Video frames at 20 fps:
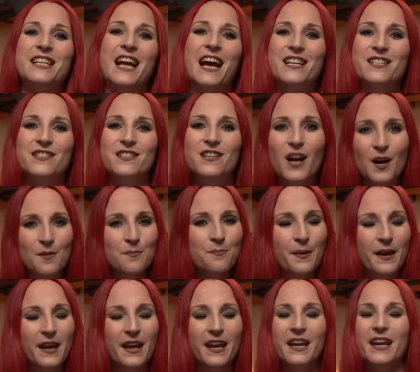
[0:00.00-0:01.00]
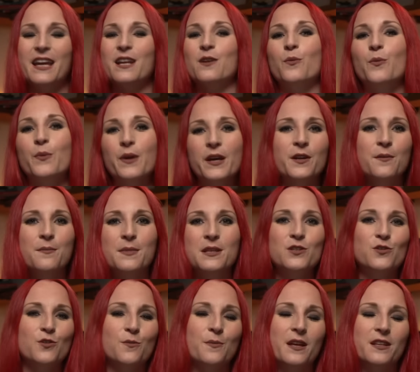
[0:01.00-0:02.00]
as comping and a rhythm
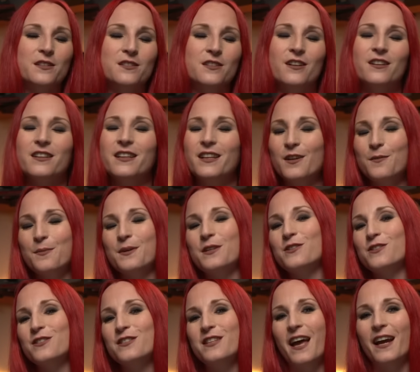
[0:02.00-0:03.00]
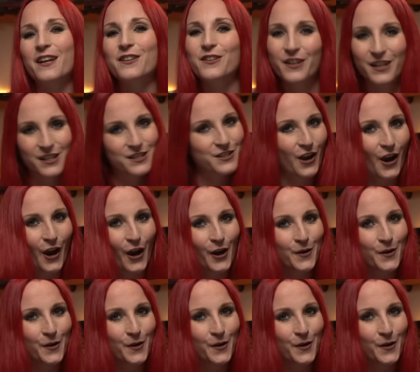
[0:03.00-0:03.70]
instrument, a little bit just like the guitar.